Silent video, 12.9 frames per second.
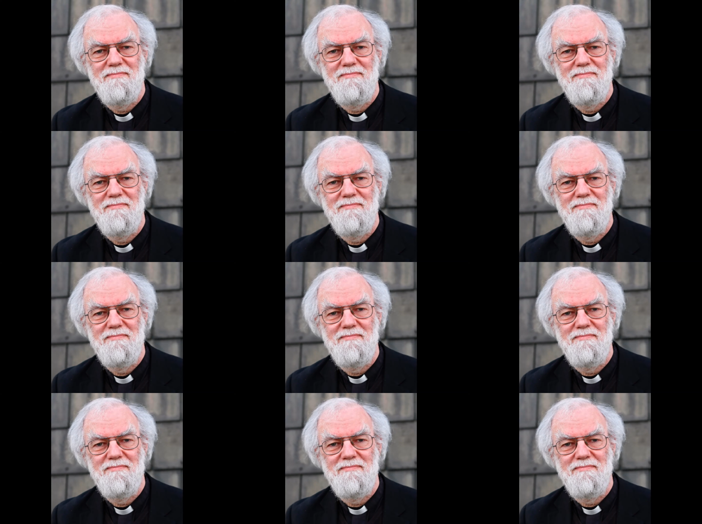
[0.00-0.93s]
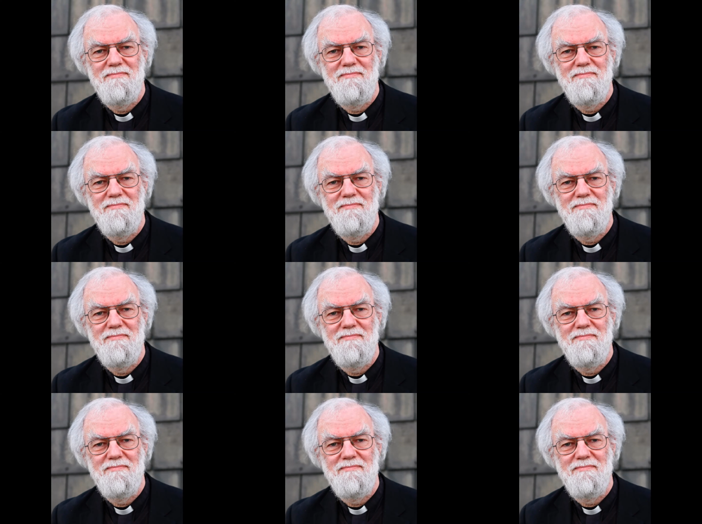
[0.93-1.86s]

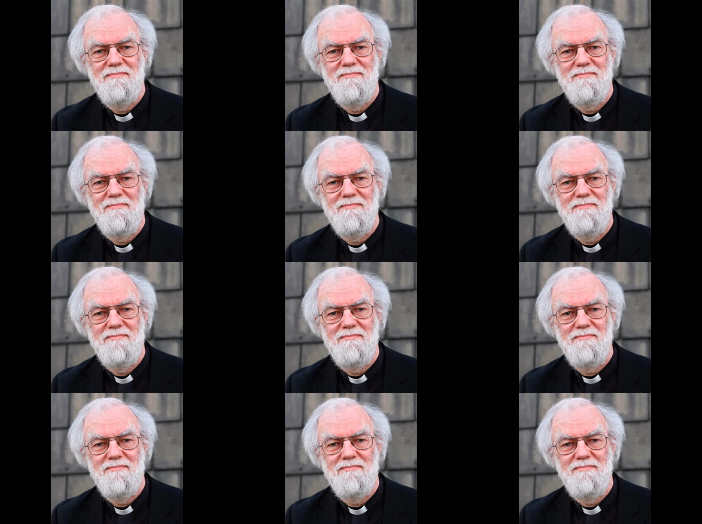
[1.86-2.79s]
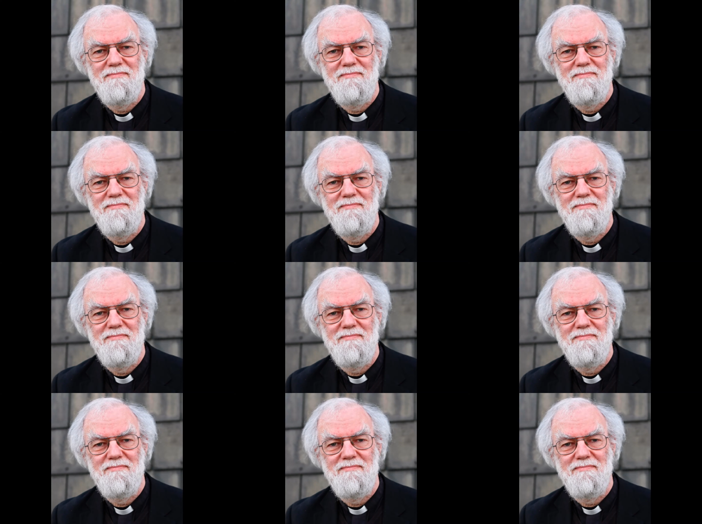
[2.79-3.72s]

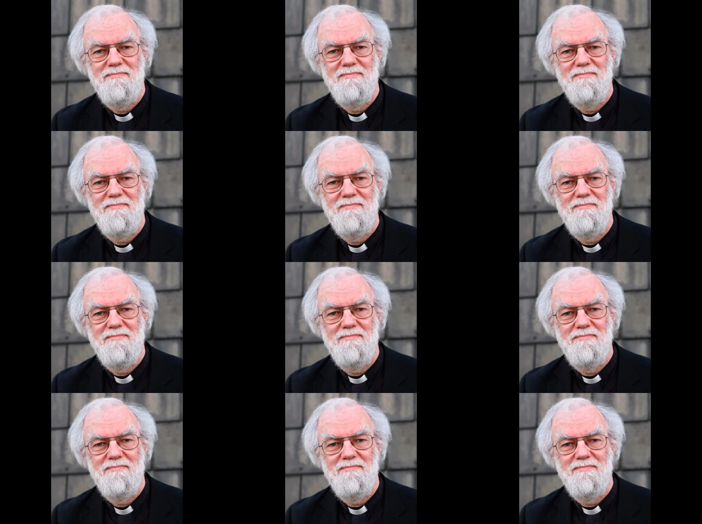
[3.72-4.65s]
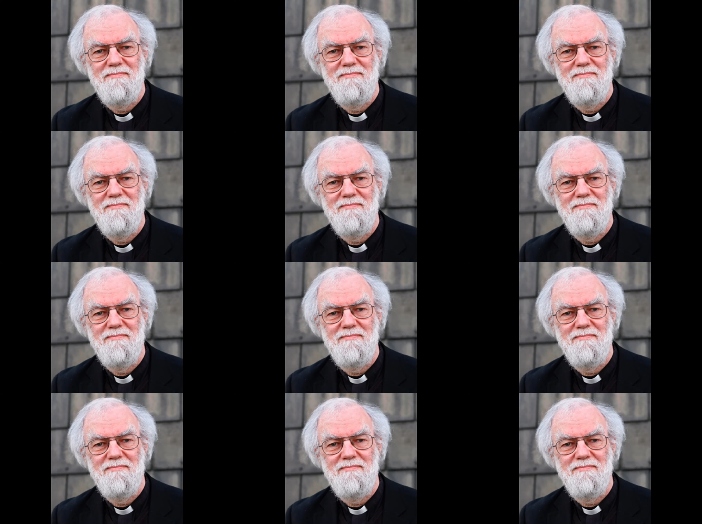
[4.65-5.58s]

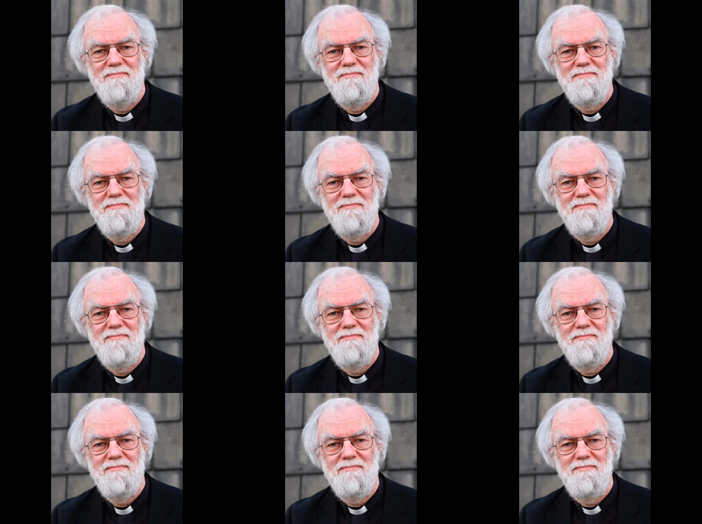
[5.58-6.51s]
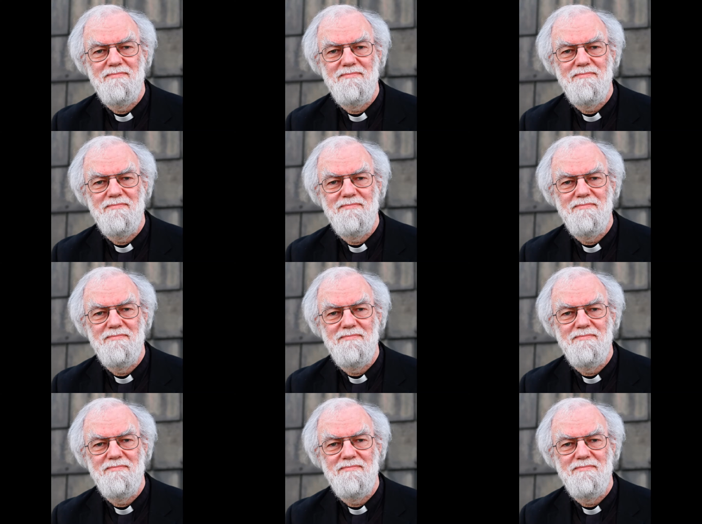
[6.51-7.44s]

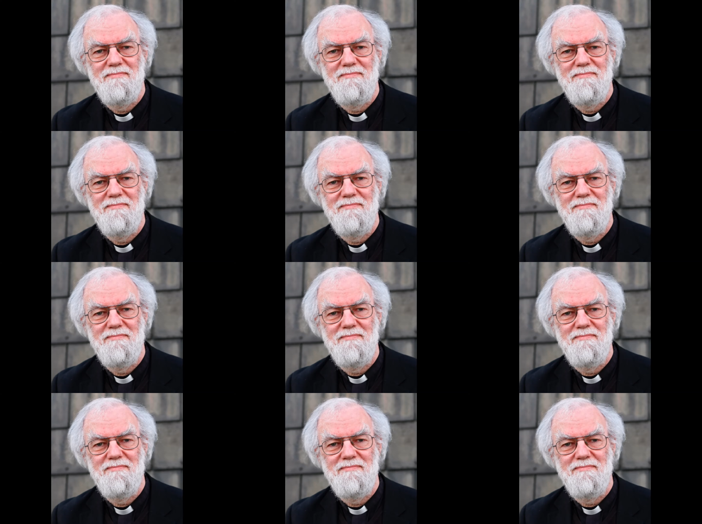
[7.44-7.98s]
(no lip movement)